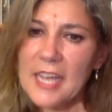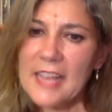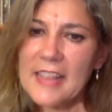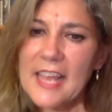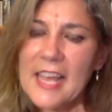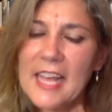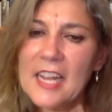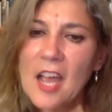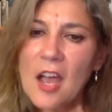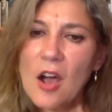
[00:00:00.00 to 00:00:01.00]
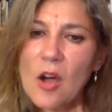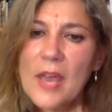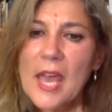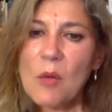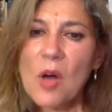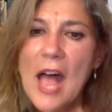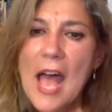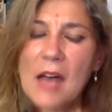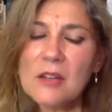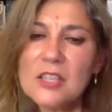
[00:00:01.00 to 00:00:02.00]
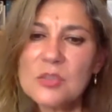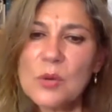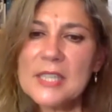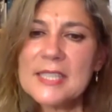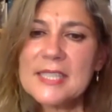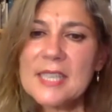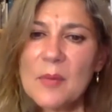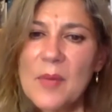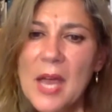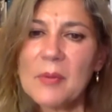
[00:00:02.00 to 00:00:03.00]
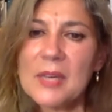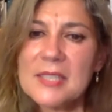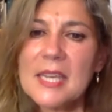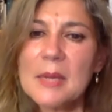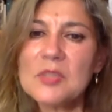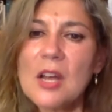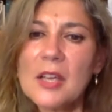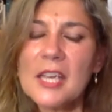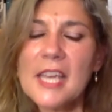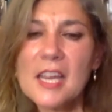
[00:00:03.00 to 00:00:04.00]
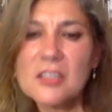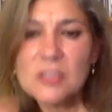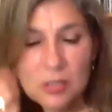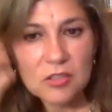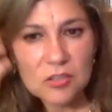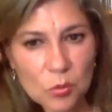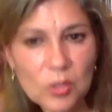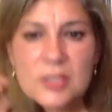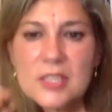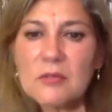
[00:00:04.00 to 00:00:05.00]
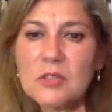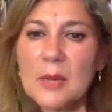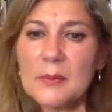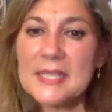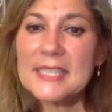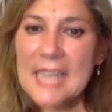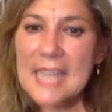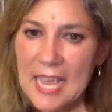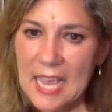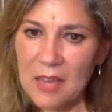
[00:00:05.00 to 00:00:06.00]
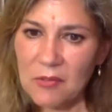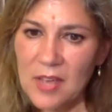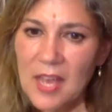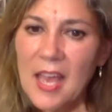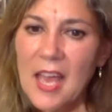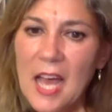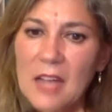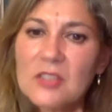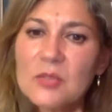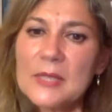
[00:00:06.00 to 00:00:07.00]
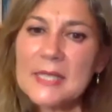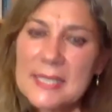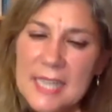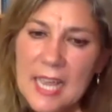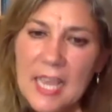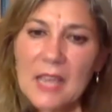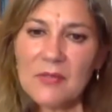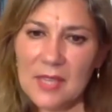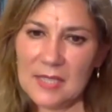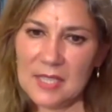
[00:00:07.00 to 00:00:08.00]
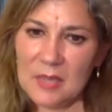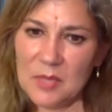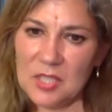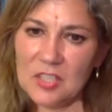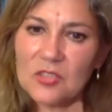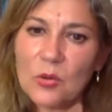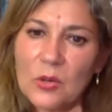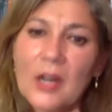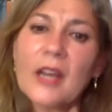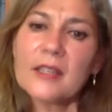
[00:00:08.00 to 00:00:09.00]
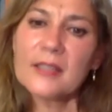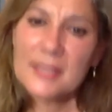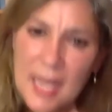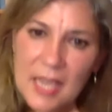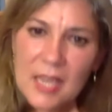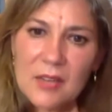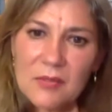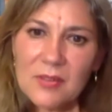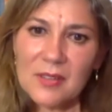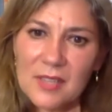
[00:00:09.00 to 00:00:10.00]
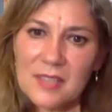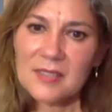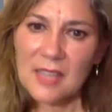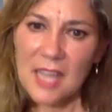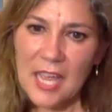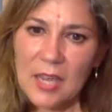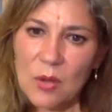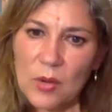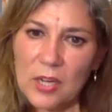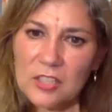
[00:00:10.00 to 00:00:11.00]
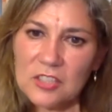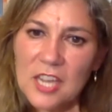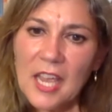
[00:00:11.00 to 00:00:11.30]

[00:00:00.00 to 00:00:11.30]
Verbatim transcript: And then okay, well, how does one somehow, because he keeps talking, he actually uses the word several times, save Mm-hmm. How does one save these images or save this language?